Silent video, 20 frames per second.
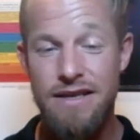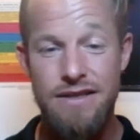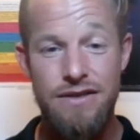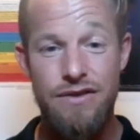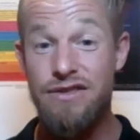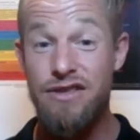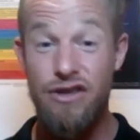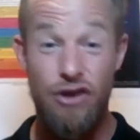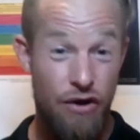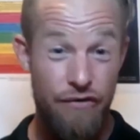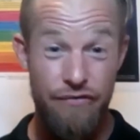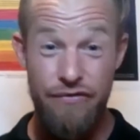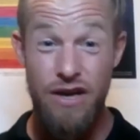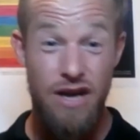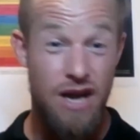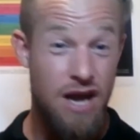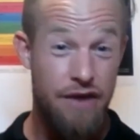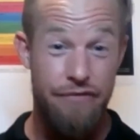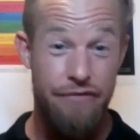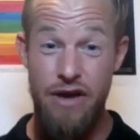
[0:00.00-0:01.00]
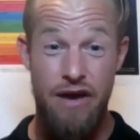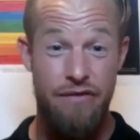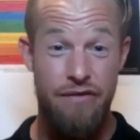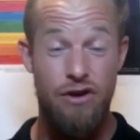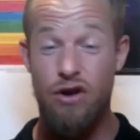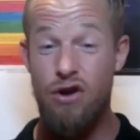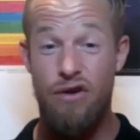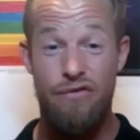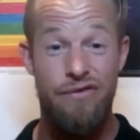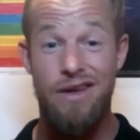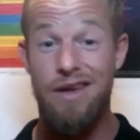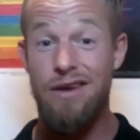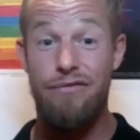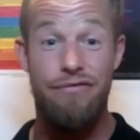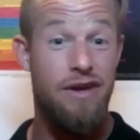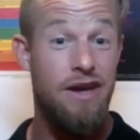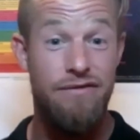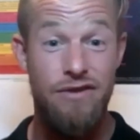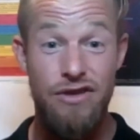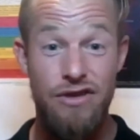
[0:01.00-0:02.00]
So it's a coffee a day. If you're having a coffee, if
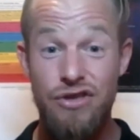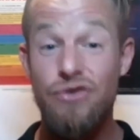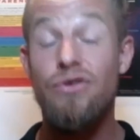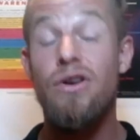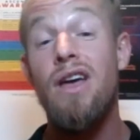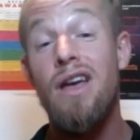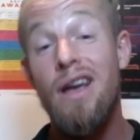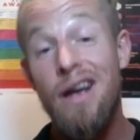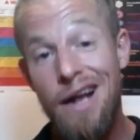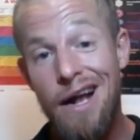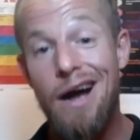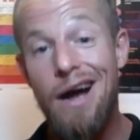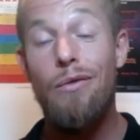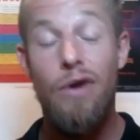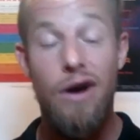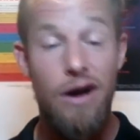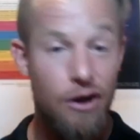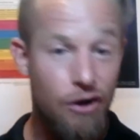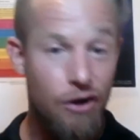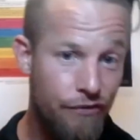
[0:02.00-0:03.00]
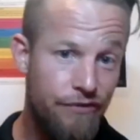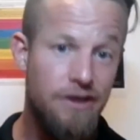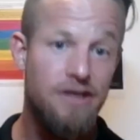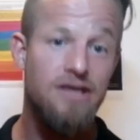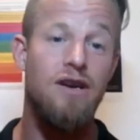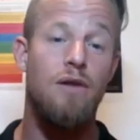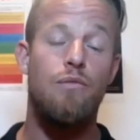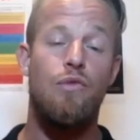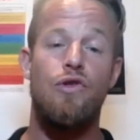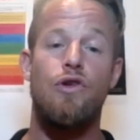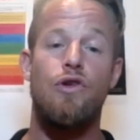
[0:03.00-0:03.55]
you're having 2, cut 1 coffee, jump on